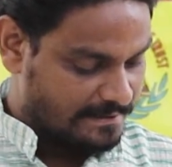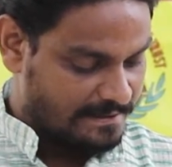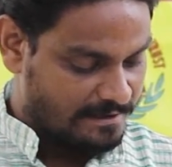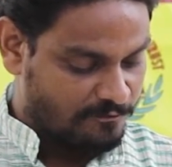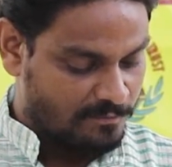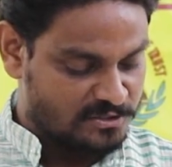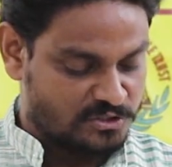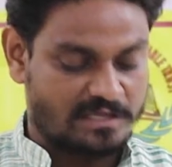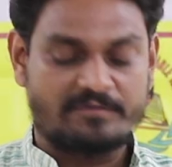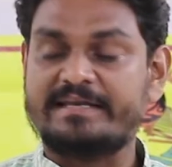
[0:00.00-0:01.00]

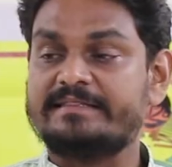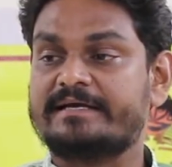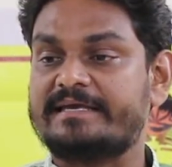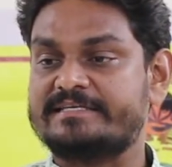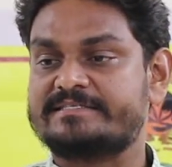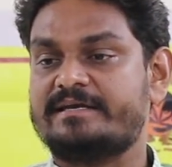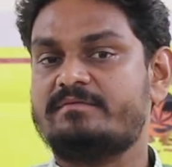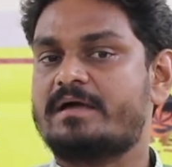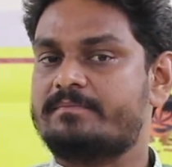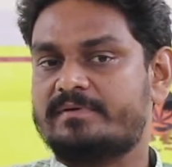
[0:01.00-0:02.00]
information given in the case
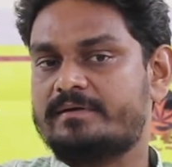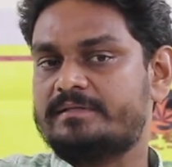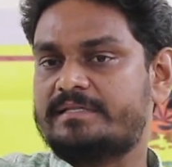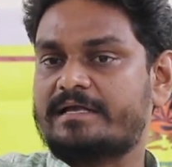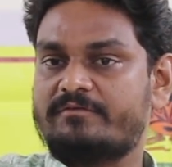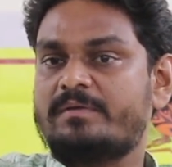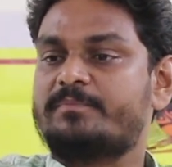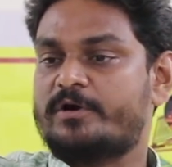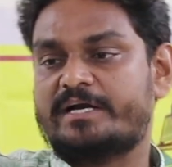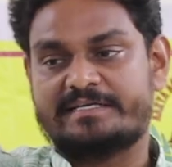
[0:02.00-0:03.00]
study. The given
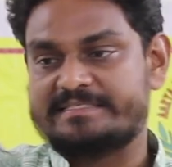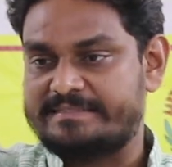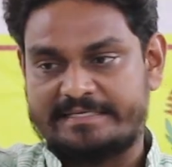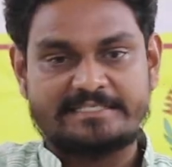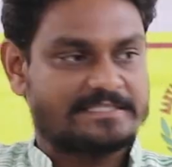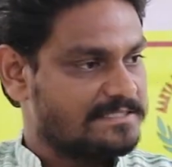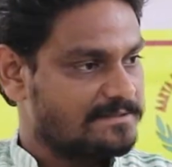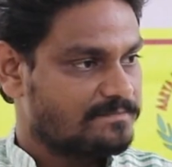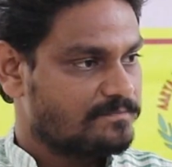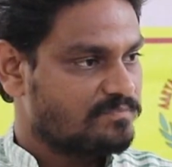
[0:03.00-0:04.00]
product is this,
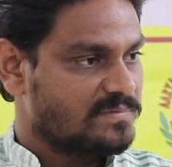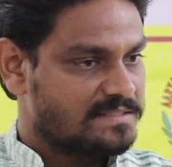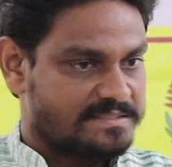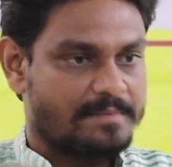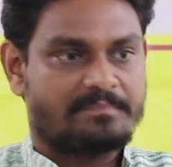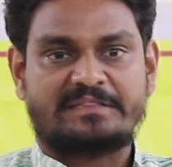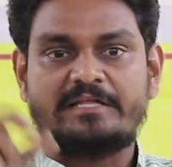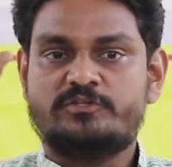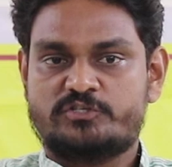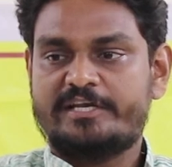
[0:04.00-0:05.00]
say
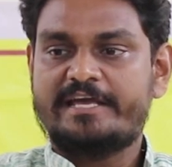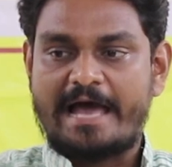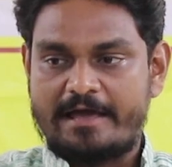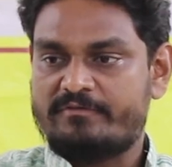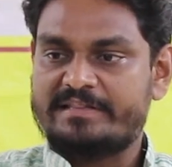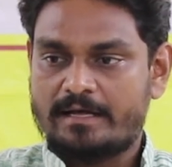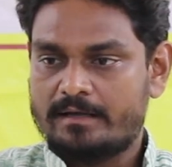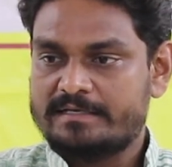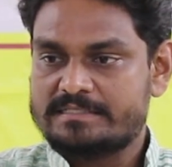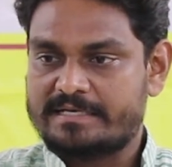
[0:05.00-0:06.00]
Patanjali
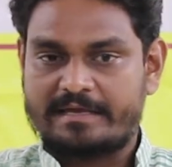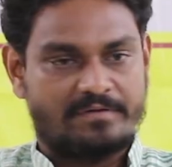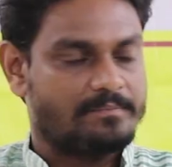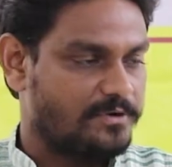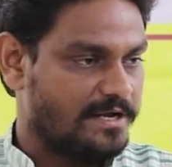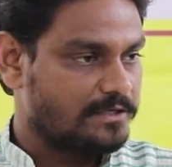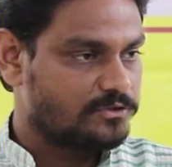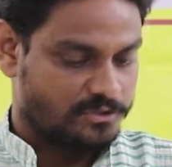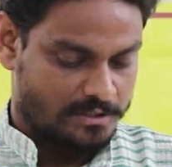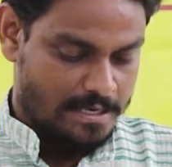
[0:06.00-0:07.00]
Ayurveda is the given
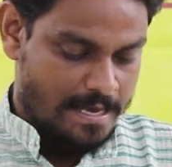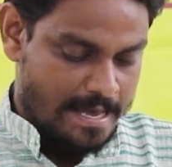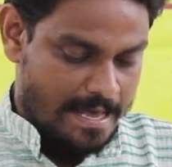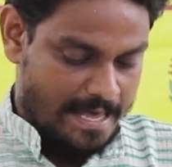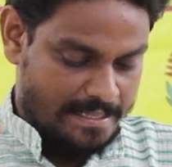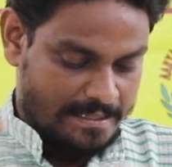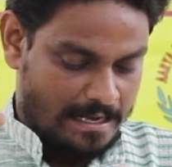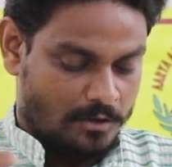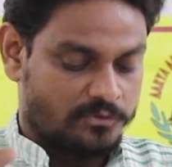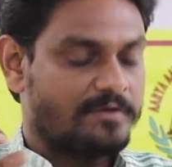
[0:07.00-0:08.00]
product, and
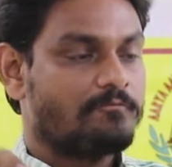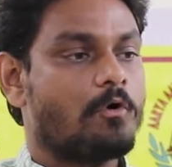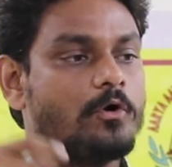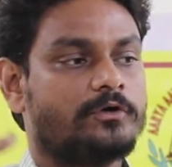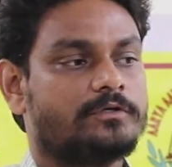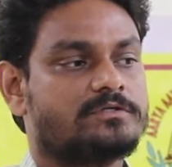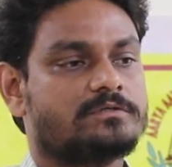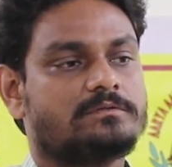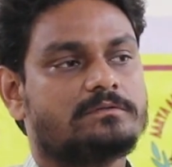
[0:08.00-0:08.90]
now they want